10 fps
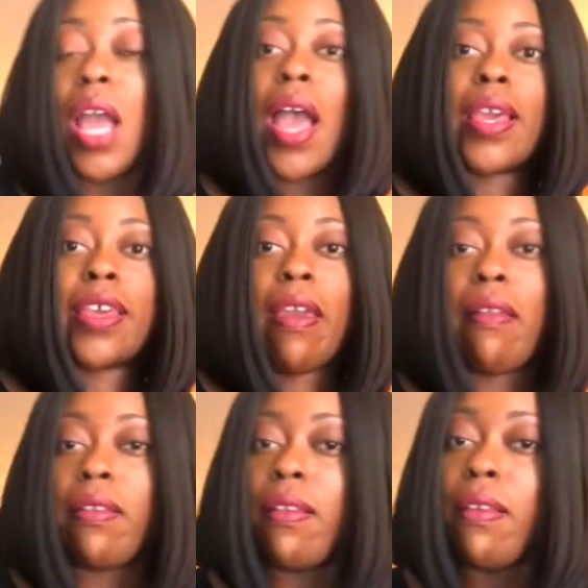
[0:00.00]
I
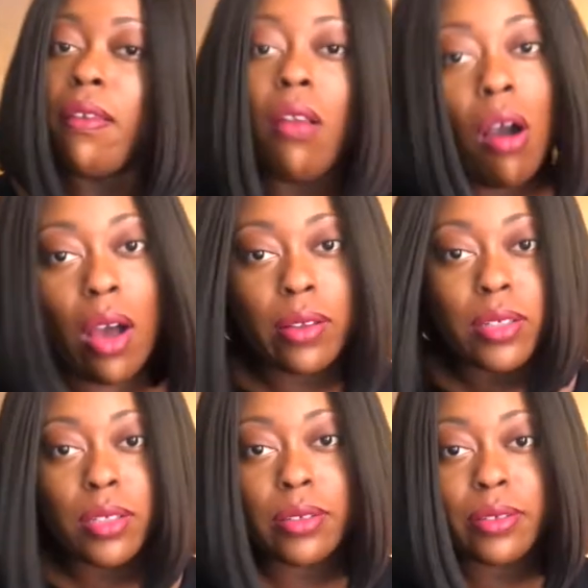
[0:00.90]

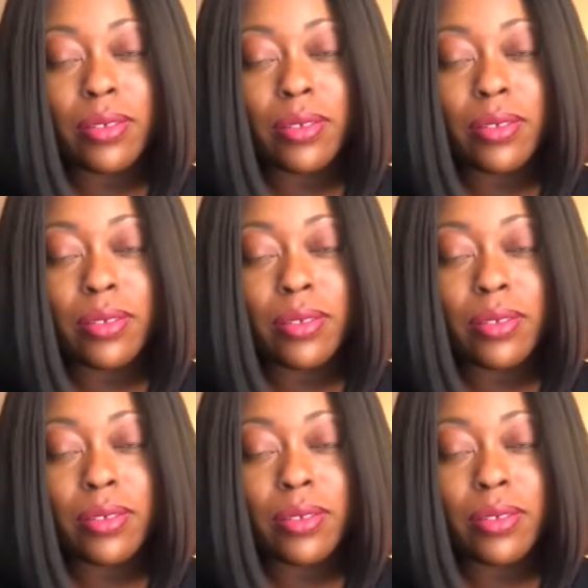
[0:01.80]
cannot